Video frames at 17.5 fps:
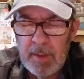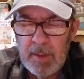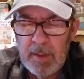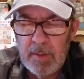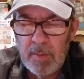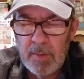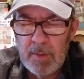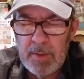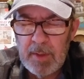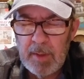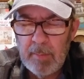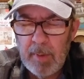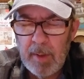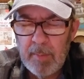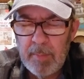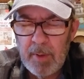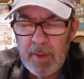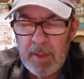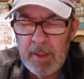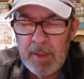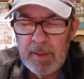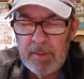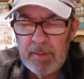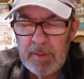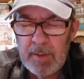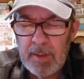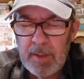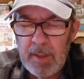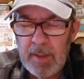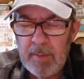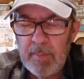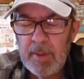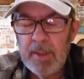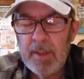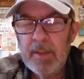In Lord's name I pray.
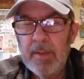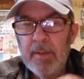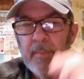Amen.